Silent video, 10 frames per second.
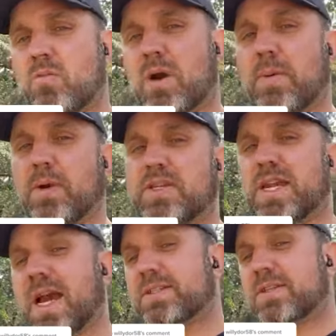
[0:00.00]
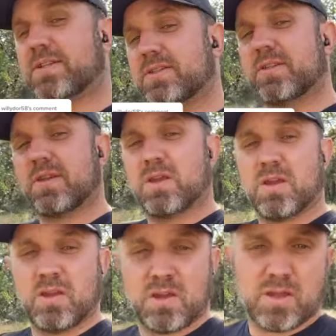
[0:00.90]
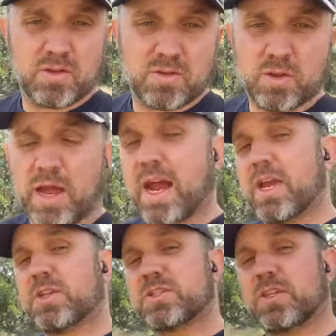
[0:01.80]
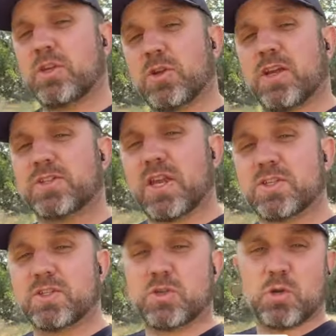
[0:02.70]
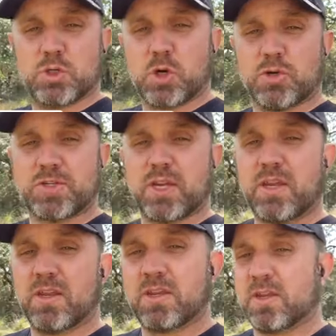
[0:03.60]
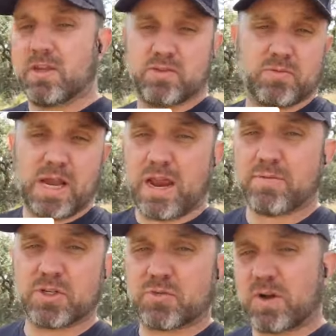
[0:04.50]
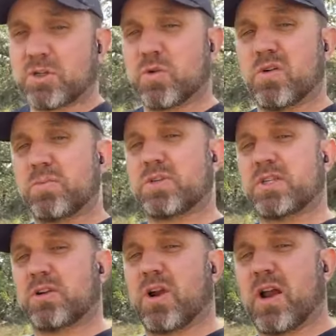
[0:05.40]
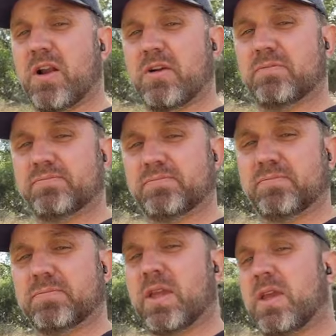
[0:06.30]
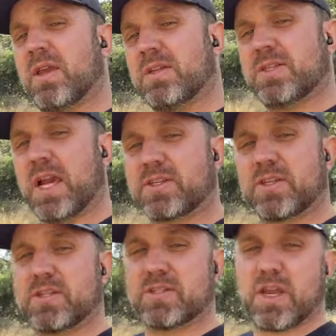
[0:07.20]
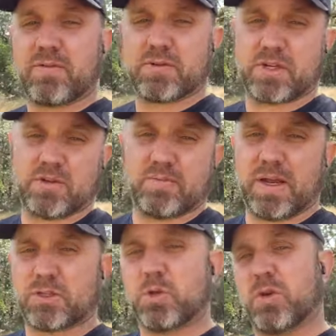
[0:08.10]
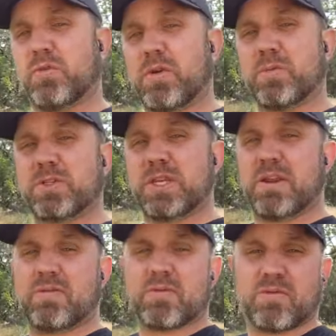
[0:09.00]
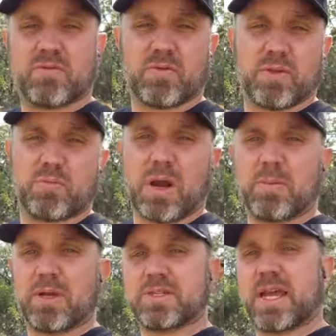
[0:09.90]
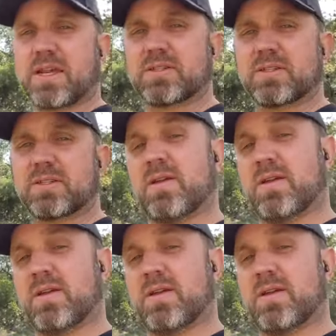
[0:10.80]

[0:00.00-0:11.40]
Property taxes, the highest in the United States is New Jersey. It averages around 12% or higher. Texas is averaging about 2 to 3% for the property tax.